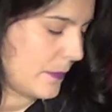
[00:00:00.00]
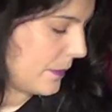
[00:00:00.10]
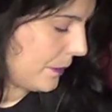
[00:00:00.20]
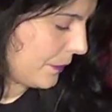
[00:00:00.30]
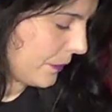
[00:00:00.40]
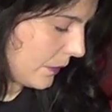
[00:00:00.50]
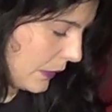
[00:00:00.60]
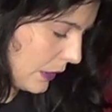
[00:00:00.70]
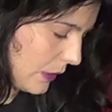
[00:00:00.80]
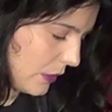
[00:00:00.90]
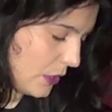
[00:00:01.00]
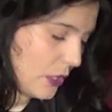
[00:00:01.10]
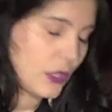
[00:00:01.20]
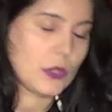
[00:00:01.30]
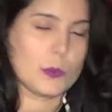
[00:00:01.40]

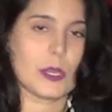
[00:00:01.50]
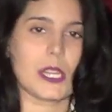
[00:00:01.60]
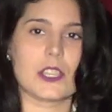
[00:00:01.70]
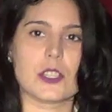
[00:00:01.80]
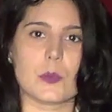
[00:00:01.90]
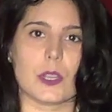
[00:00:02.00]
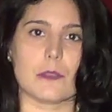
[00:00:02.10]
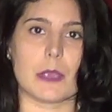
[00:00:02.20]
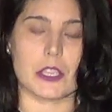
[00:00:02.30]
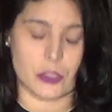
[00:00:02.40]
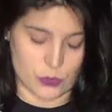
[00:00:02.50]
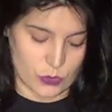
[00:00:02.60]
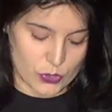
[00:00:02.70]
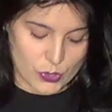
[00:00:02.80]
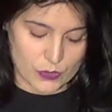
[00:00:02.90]
You really just want to make
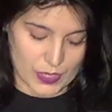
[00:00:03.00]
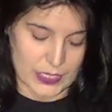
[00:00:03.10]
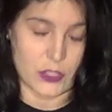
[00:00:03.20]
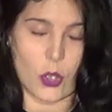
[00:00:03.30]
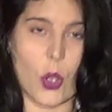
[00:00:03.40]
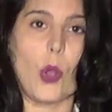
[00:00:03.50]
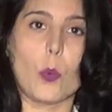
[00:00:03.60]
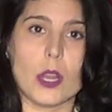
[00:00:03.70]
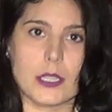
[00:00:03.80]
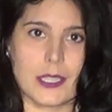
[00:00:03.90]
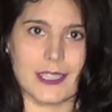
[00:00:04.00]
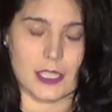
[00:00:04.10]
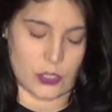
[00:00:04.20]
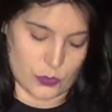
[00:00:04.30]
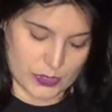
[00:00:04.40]
sure that it's all one
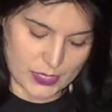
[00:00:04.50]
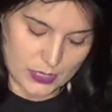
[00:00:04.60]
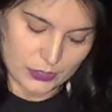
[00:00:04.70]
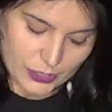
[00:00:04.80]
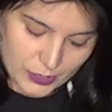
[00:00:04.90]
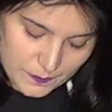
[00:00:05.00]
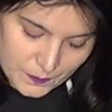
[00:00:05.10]
continuous color